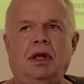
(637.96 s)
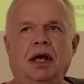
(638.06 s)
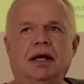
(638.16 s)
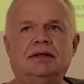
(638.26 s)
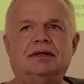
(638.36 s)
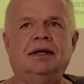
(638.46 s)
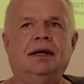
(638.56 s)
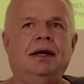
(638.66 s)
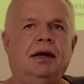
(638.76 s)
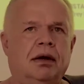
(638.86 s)
And
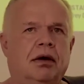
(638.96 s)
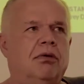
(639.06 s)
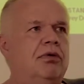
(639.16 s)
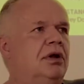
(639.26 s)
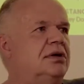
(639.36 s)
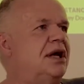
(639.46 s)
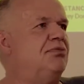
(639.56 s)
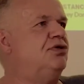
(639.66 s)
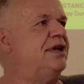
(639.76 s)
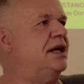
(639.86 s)
we'll
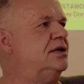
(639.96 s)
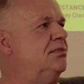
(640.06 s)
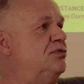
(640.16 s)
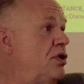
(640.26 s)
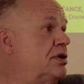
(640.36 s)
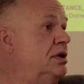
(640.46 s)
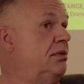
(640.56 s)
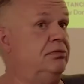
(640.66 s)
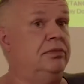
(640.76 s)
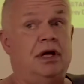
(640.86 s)
come to that. I'm
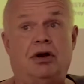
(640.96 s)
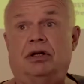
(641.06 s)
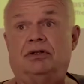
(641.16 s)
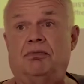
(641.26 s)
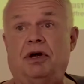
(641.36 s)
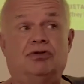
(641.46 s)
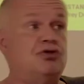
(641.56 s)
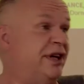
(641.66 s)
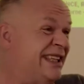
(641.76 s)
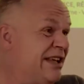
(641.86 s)
talking a lot about
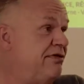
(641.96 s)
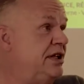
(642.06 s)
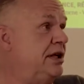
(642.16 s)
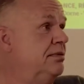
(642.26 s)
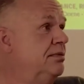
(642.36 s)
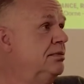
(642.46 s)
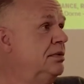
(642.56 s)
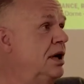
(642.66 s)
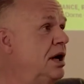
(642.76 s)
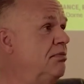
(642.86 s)
connectivity.
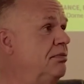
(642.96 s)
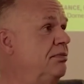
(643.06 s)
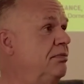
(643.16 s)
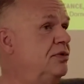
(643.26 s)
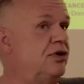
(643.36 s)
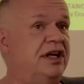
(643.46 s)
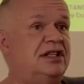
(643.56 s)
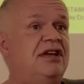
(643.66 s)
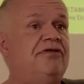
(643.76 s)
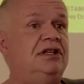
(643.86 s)

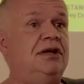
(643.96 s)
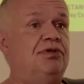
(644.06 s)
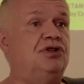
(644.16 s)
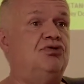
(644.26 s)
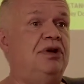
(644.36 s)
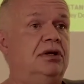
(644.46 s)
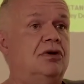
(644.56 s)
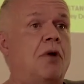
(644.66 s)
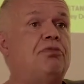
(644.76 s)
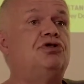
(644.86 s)
Connectivity
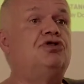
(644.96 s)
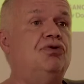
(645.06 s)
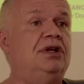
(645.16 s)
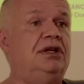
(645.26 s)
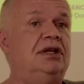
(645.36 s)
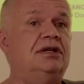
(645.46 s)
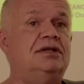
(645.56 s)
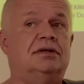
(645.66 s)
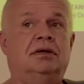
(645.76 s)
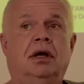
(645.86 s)
between
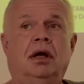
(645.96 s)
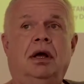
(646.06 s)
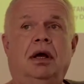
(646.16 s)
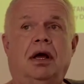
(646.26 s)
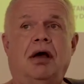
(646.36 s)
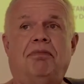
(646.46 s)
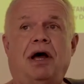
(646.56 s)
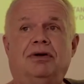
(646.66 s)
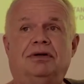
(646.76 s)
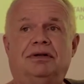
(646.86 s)
opportunities,
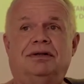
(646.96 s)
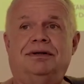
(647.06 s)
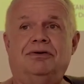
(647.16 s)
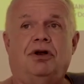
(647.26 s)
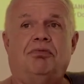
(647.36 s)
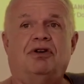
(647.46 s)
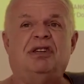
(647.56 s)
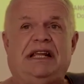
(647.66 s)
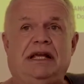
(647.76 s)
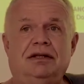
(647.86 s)
about not
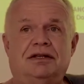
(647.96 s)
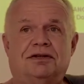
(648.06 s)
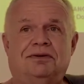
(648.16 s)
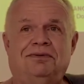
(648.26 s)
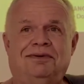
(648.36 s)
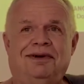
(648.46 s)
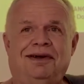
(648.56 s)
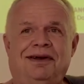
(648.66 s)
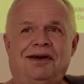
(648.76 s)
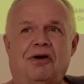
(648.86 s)
about needs,
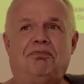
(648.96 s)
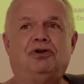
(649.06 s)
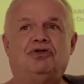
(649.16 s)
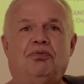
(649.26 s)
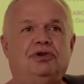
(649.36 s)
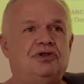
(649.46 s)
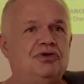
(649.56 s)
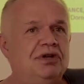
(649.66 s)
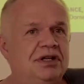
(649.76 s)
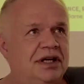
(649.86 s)
about
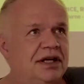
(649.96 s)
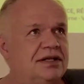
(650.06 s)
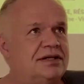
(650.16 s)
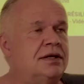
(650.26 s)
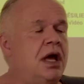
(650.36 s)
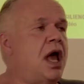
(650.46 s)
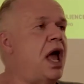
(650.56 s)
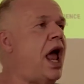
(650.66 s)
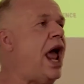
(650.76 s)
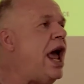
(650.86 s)
opportunities
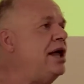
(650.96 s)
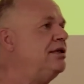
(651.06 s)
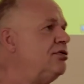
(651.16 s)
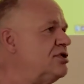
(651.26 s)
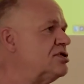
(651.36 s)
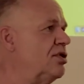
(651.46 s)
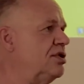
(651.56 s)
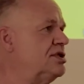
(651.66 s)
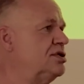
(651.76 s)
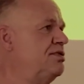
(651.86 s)
and the
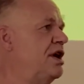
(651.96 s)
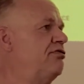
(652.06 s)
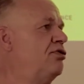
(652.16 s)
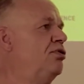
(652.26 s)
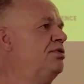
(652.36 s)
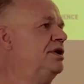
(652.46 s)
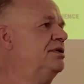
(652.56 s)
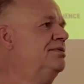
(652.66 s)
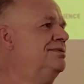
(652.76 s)
resources we have globally.